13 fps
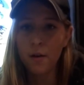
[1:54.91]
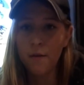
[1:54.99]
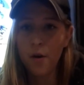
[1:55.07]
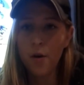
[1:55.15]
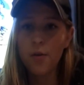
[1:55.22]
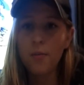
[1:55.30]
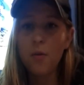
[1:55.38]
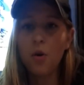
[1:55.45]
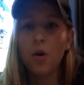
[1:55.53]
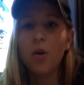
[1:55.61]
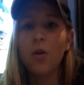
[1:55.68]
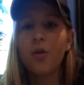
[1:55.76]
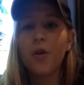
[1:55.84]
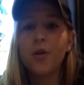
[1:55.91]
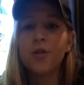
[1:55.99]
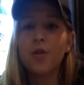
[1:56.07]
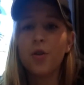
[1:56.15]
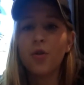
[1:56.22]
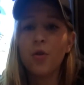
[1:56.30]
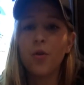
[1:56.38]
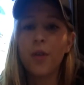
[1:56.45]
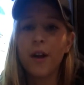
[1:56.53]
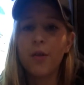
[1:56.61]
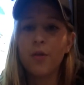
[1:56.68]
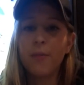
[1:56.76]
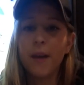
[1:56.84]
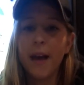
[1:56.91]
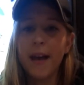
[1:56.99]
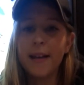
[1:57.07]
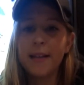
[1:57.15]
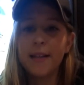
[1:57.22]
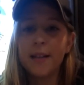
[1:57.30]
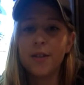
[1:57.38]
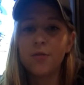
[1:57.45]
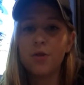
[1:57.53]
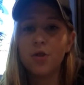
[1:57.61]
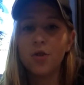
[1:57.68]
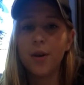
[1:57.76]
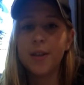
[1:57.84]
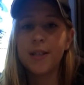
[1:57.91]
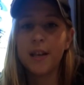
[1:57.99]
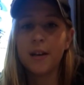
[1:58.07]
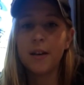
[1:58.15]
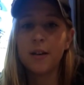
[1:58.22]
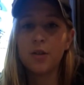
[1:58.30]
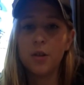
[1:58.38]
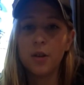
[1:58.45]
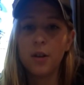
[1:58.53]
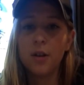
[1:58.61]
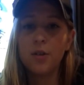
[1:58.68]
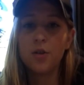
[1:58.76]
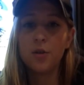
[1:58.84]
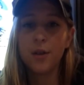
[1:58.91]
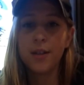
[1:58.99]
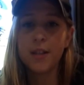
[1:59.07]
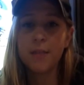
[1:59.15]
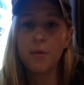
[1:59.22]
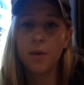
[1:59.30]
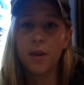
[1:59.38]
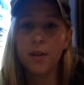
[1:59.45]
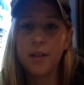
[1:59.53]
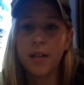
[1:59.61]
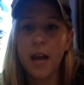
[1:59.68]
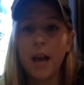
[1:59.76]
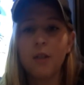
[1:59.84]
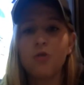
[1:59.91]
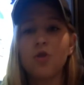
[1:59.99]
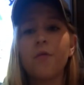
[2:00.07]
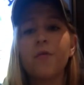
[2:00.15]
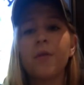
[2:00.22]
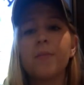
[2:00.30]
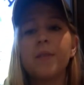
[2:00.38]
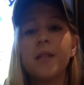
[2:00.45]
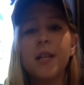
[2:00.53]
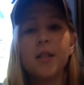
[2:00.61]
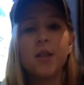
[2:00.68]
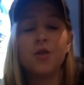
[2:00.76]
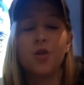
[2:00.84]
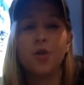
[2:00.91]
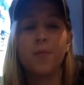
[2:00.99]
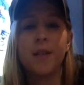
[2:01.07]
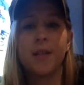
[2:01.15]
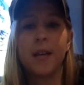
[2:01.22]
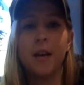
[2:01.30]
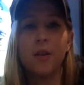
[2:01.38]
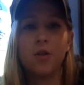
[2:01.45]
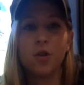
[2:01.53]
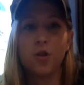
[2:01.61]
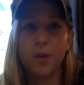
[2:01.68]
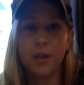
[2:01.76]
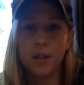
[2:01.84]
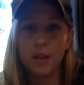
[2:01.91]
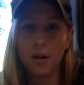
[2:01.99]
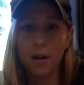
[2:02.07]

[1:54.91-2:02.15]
Furthermore, those who thought that it would be easier to enjoy summer with a tan dropped from 62% to 29%.